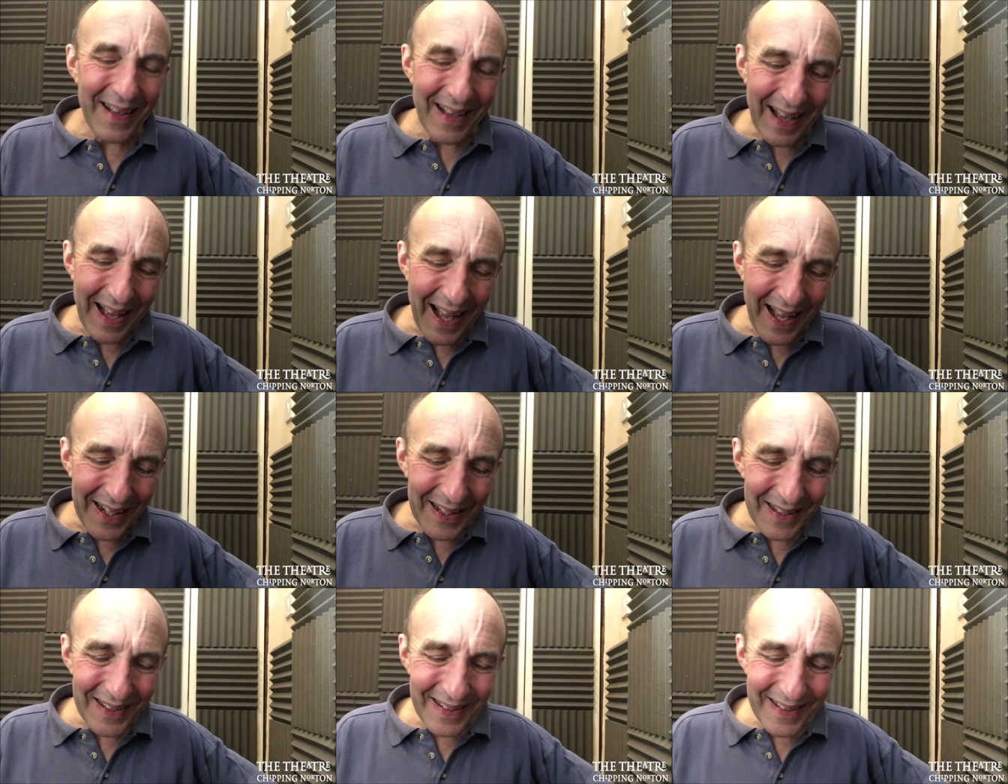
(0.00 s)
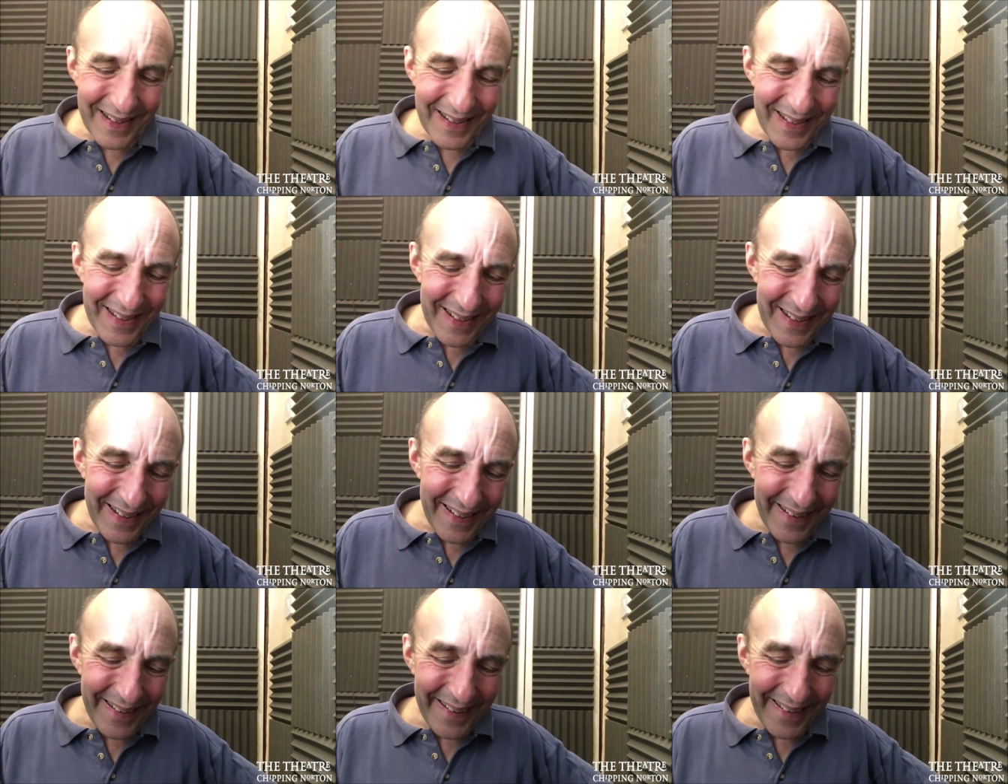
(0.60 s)
And
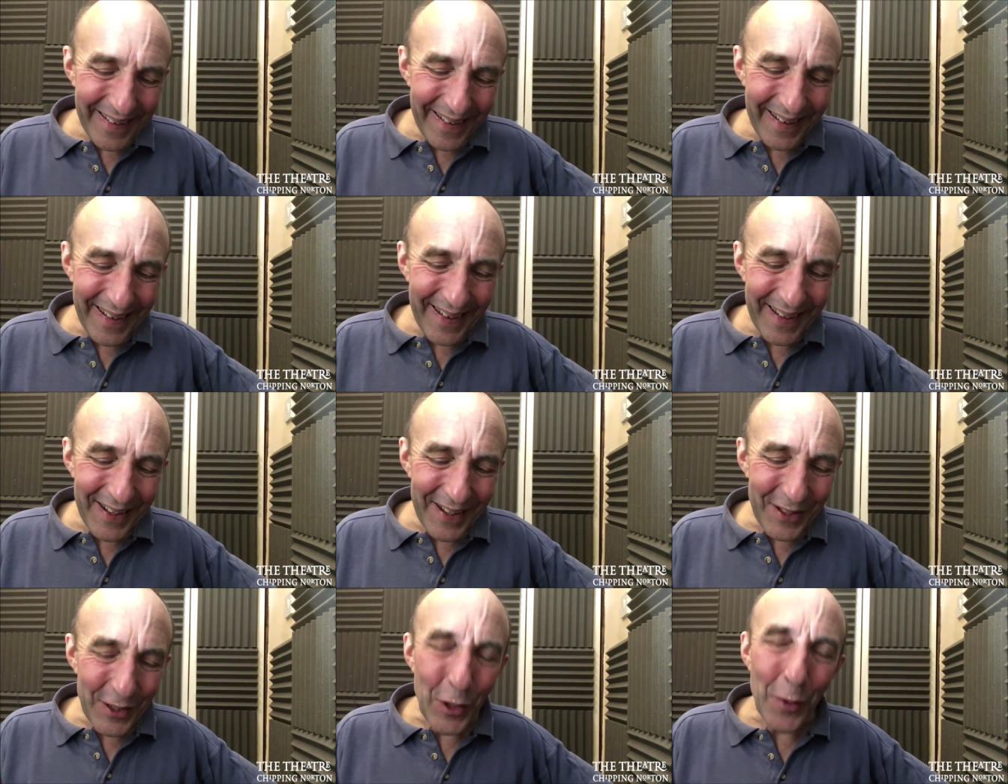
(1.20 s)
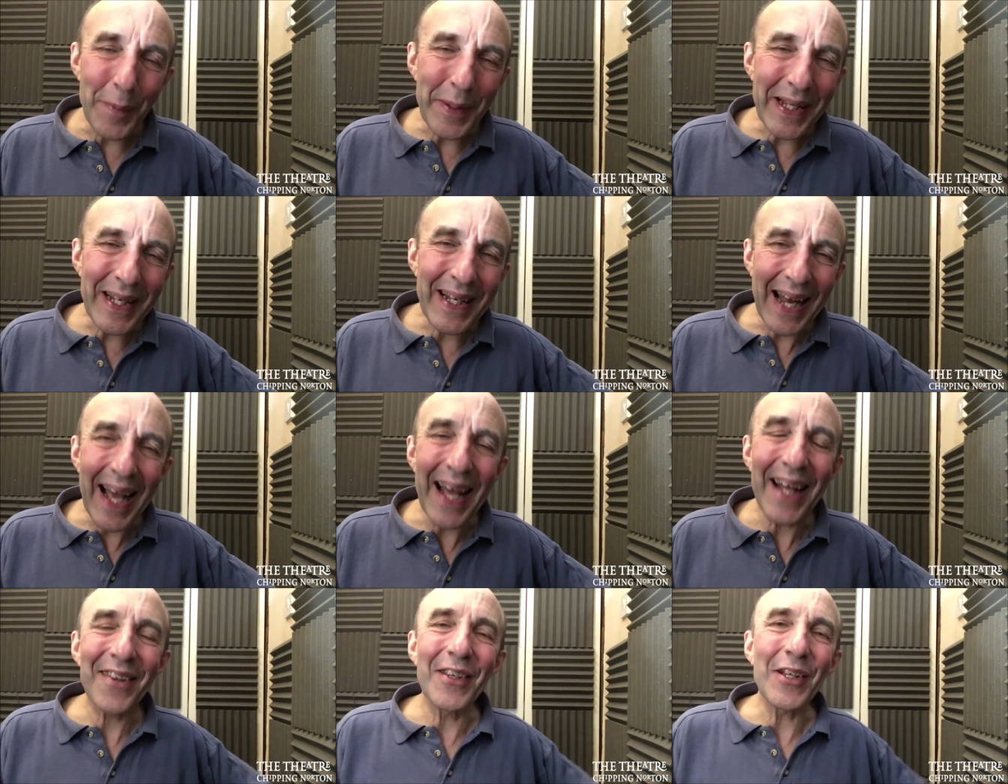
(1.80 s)
you'll be
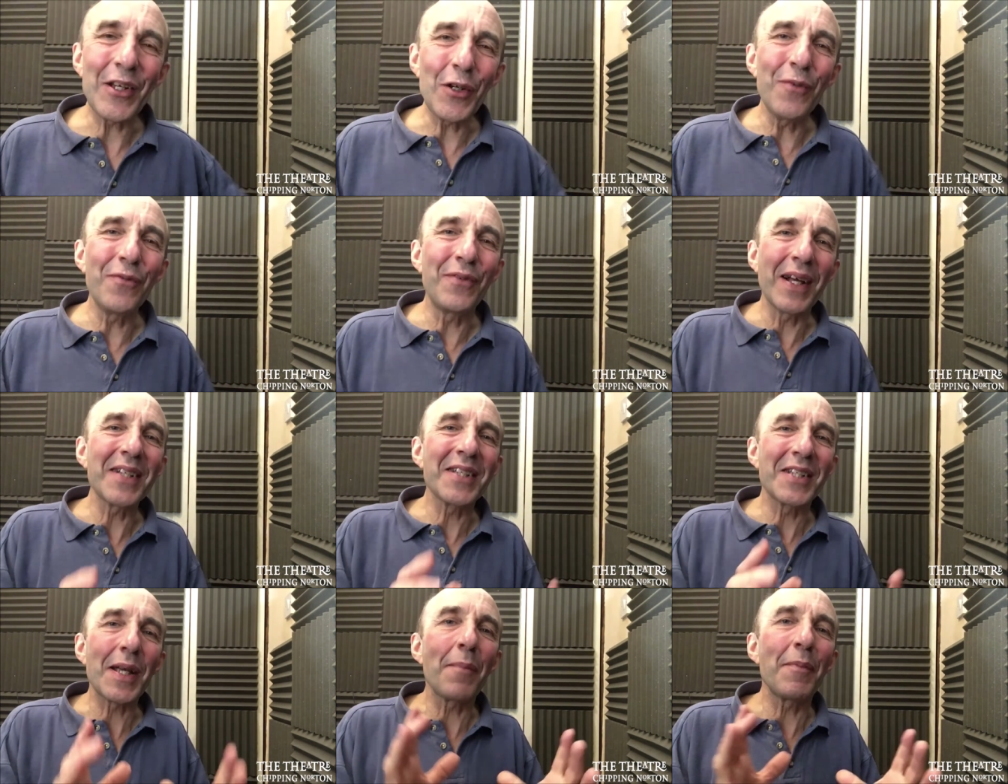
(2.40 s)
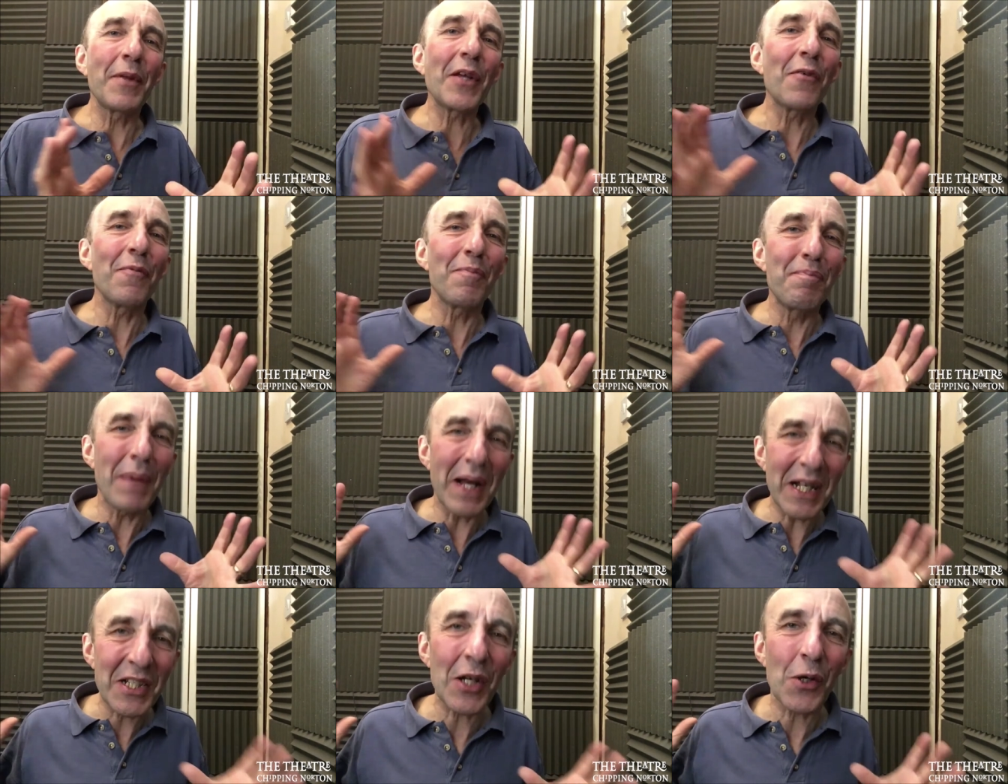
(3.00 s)
glad that you've done something of
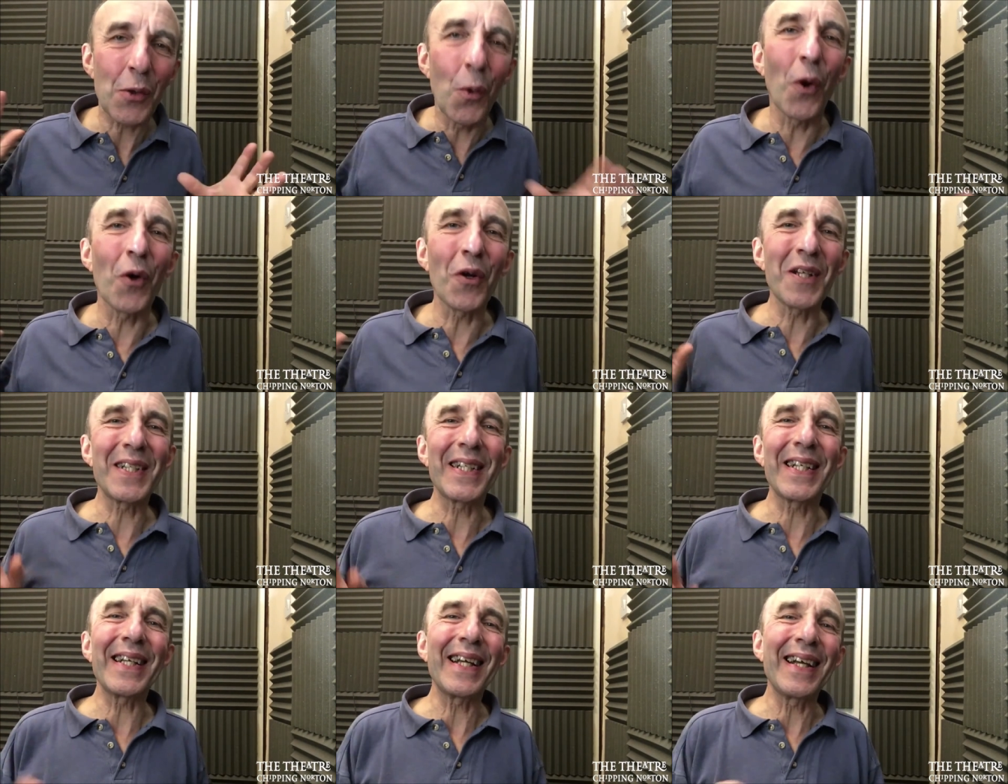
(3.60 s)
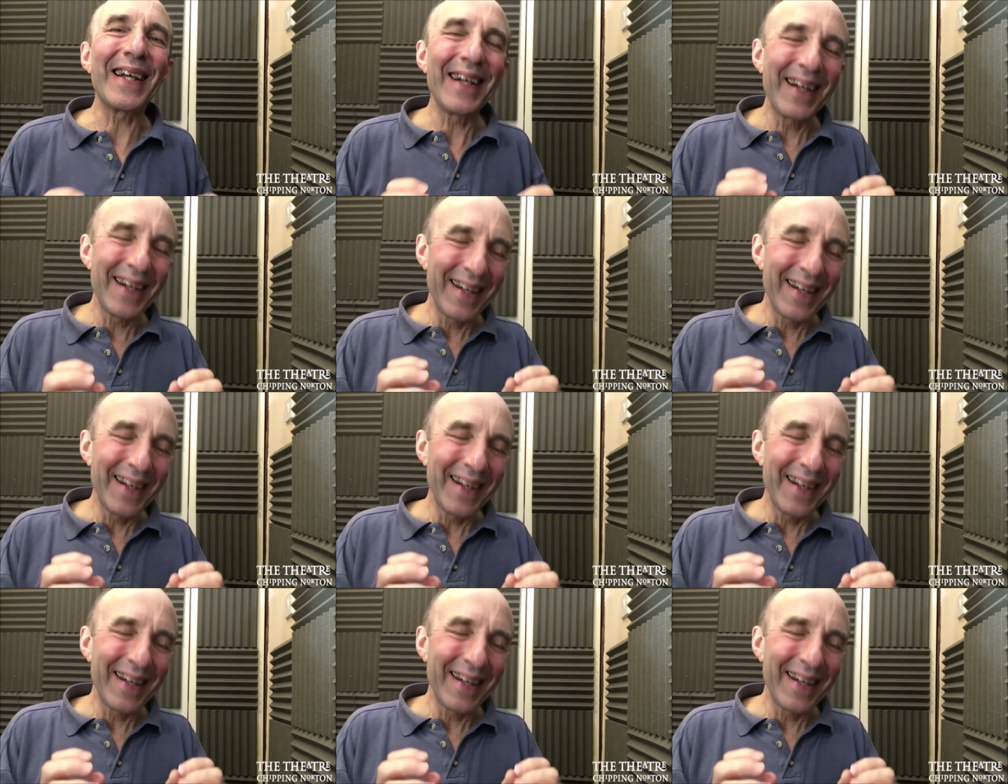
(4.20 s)
better quality